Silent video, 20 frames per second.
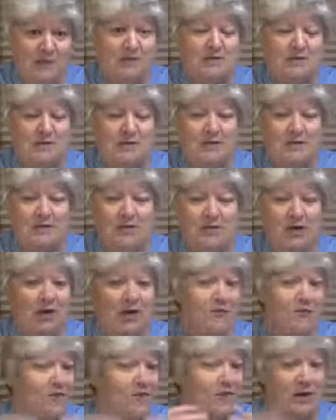she was able to break off
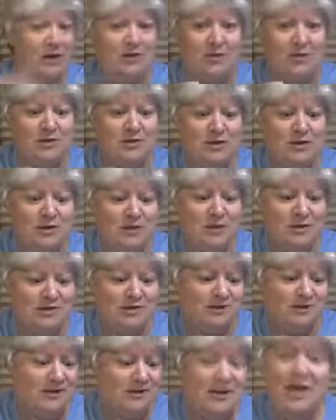the thicker ones she
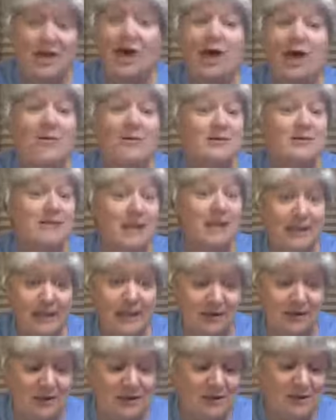wasn't it was
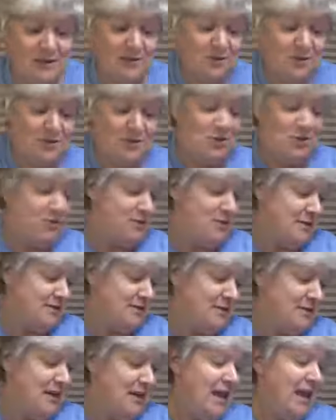hilarious to watch her do this
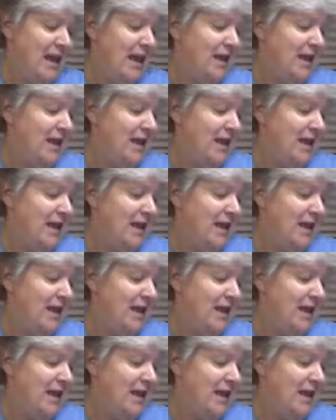and